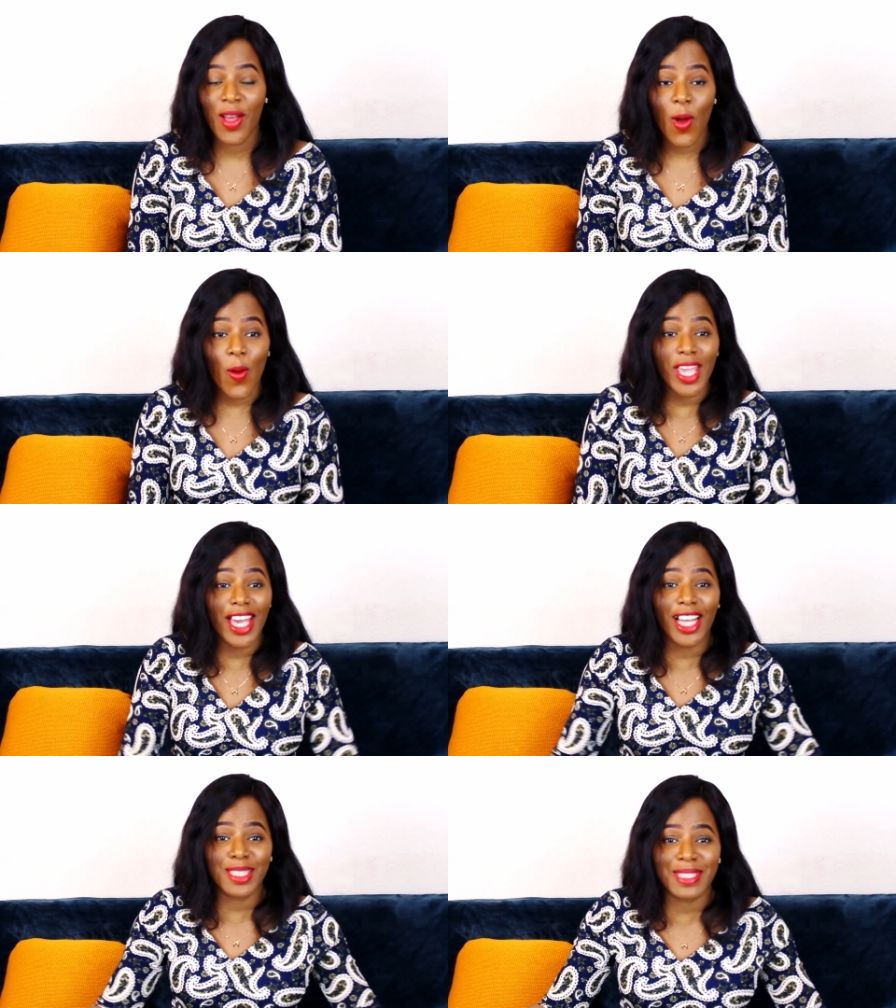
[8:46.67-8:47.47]
when
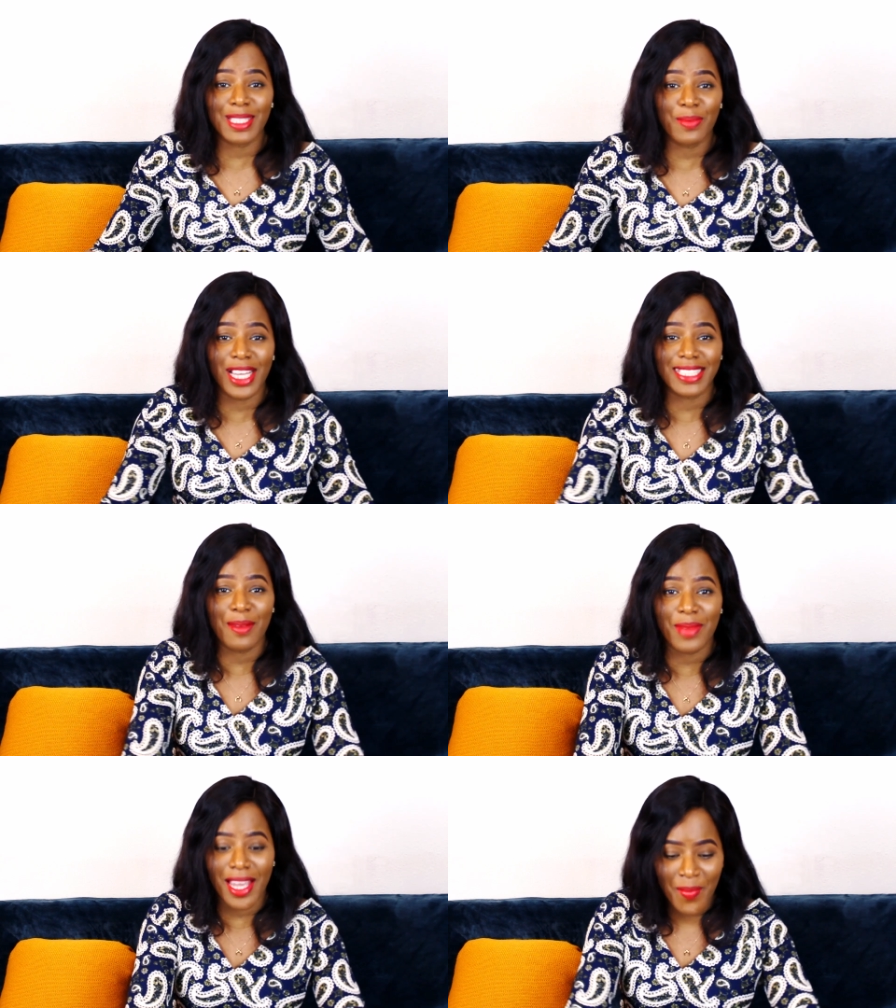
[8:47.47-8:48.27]
you're going to be sleeping on the
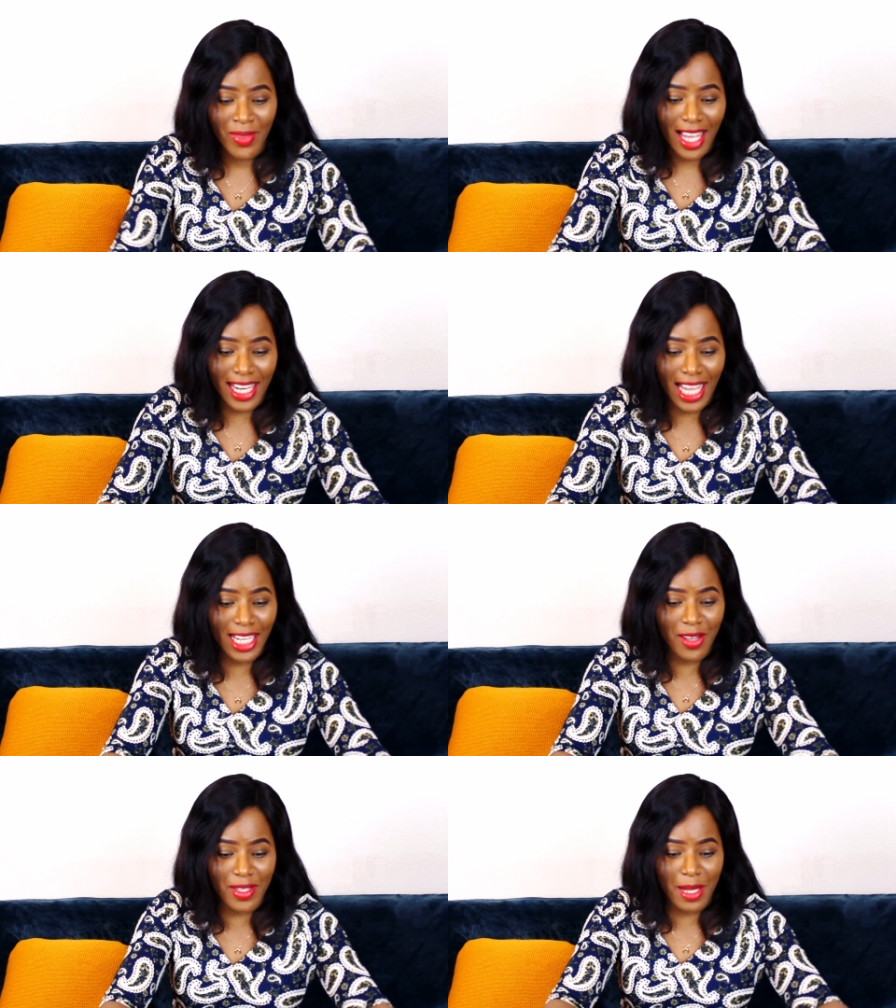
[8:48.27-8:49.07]
same bed, and at the
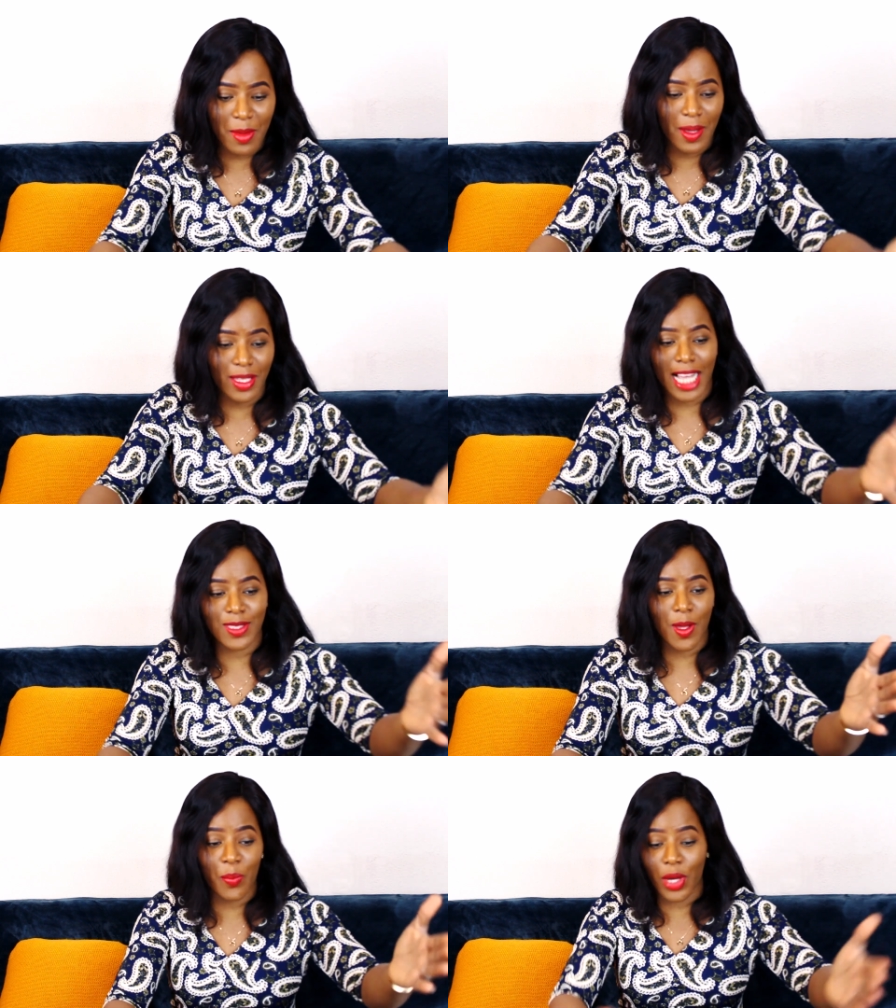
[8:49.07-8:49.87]
end of the day, maybe at
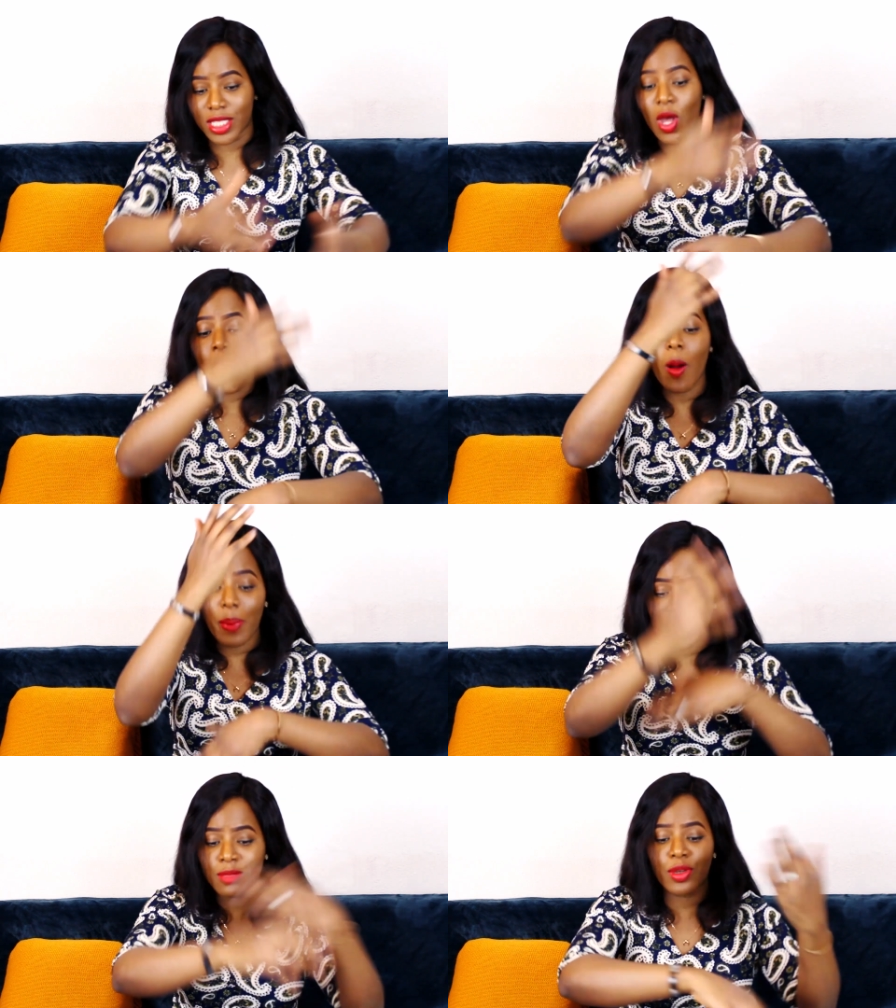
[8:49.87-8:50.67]
some point, one
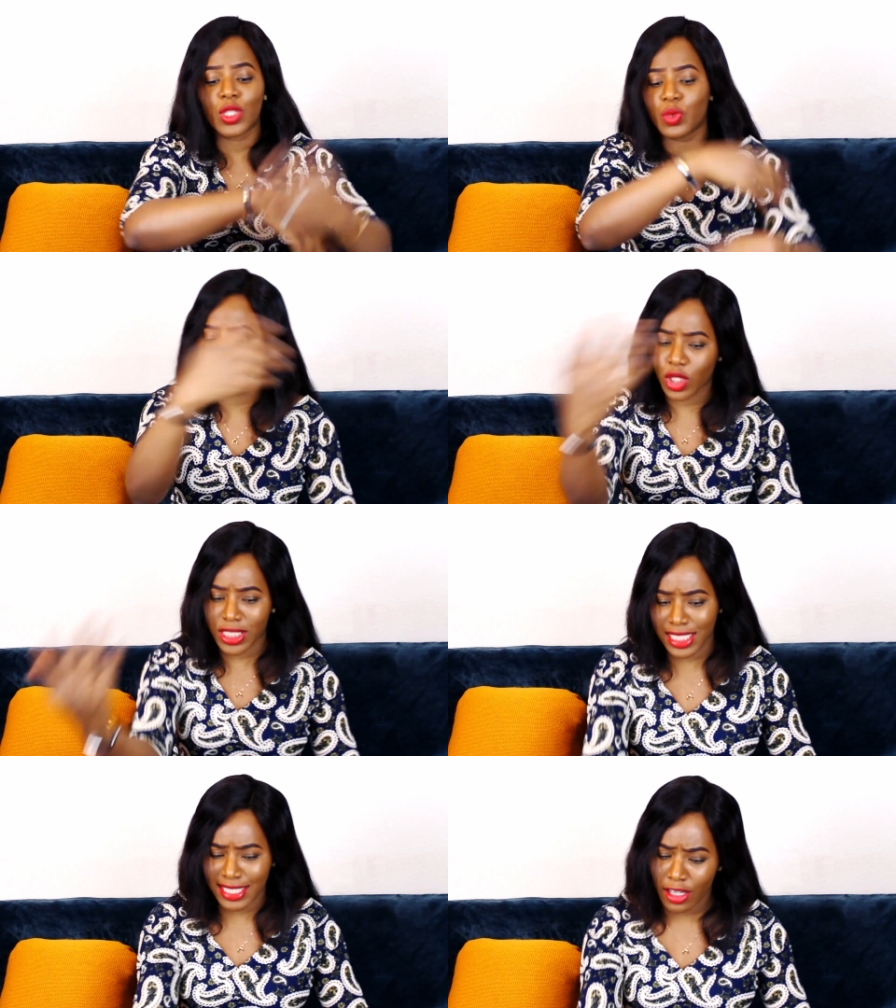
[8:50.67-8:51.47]
person's body will touch
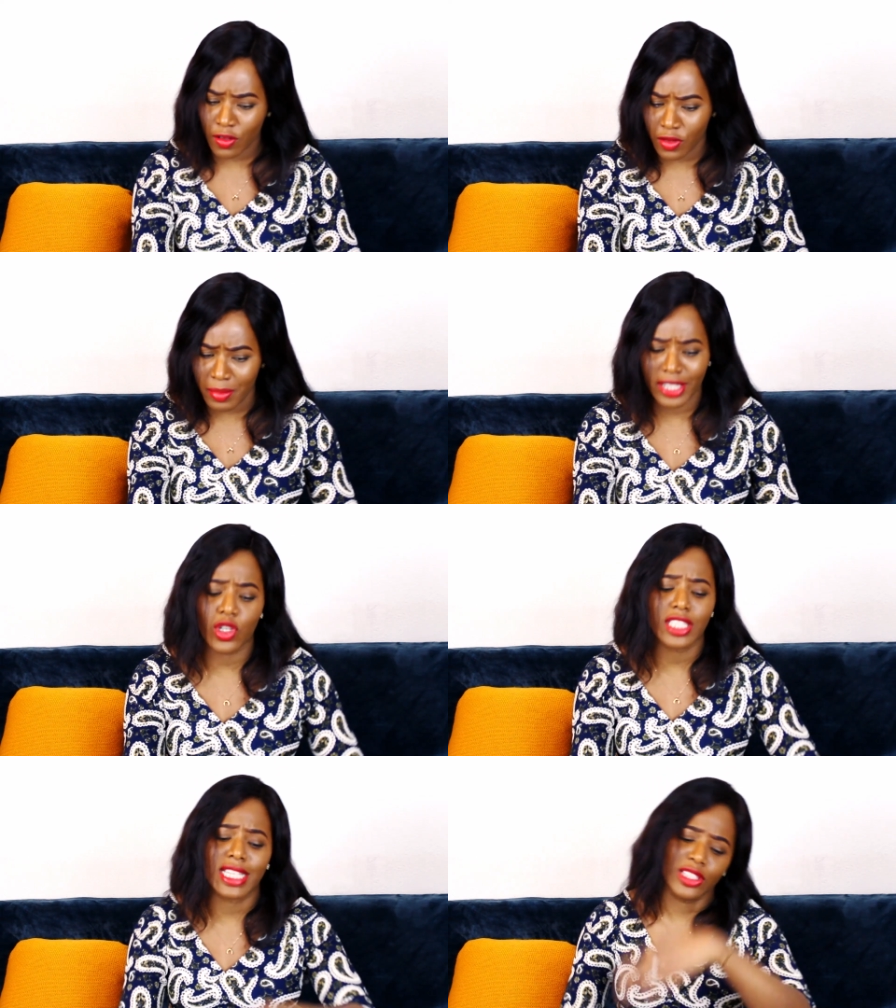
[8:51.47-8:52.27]
this side of the
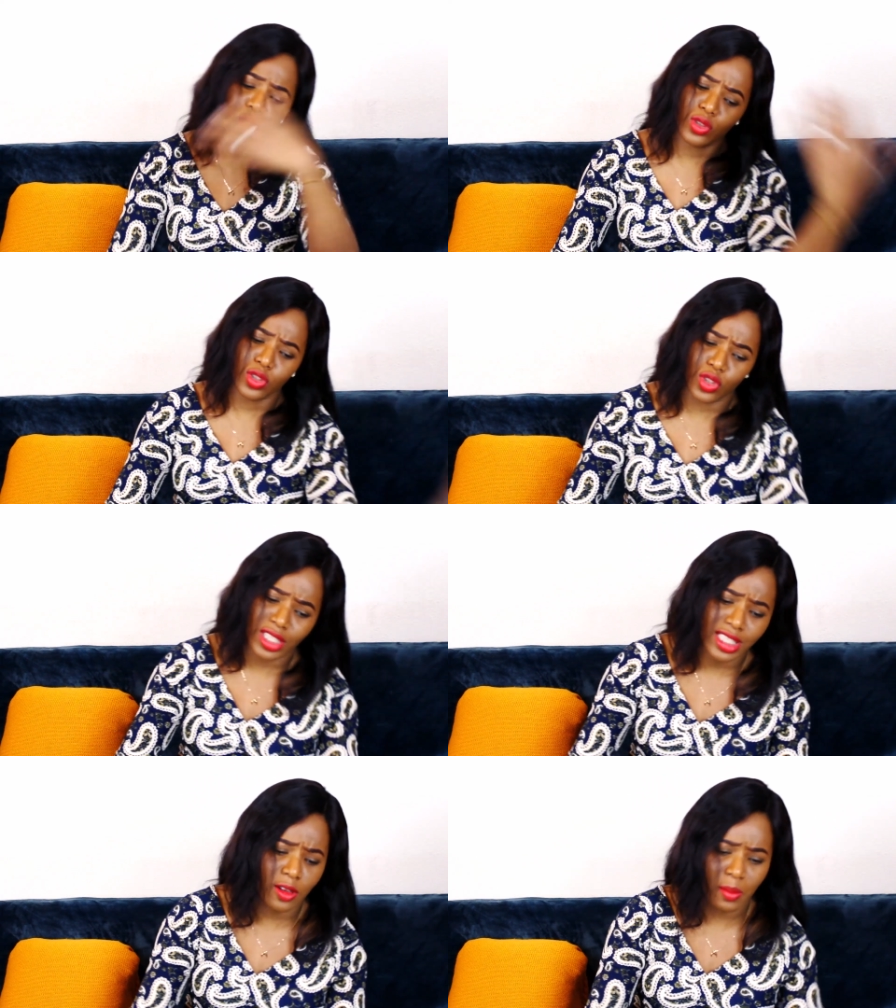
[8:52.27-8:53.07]
mattress and touch the other
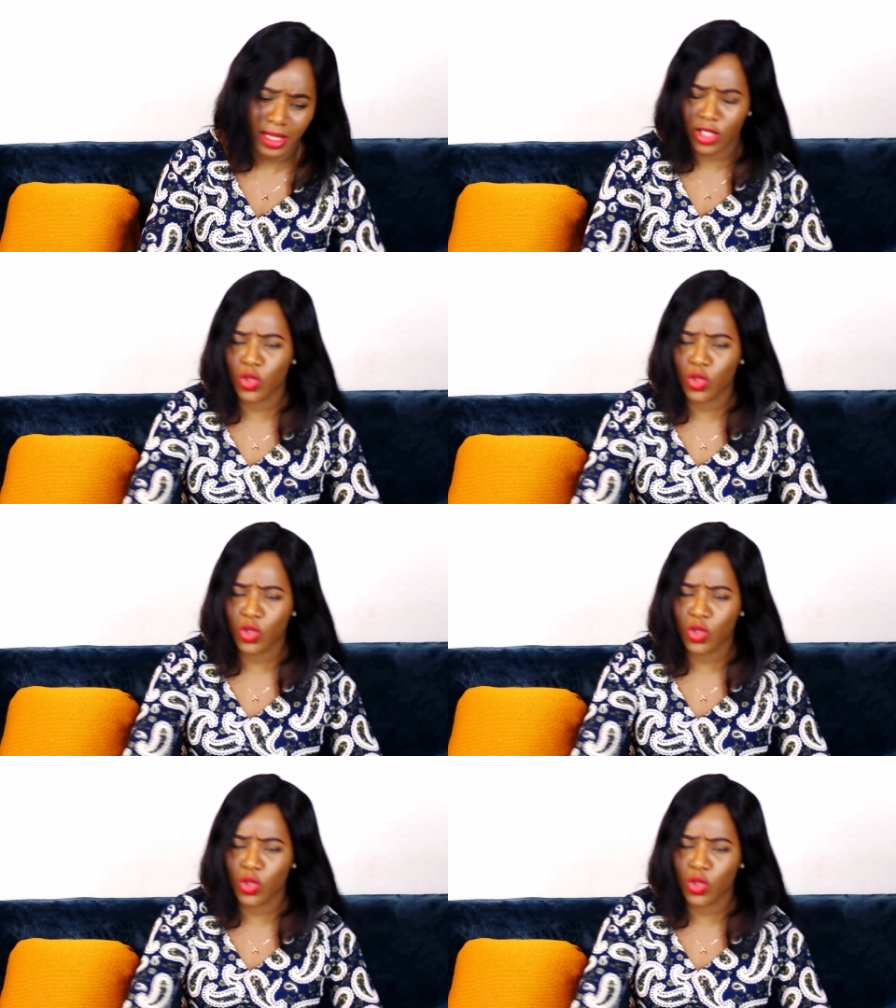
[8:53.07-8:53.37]
side of the mattress.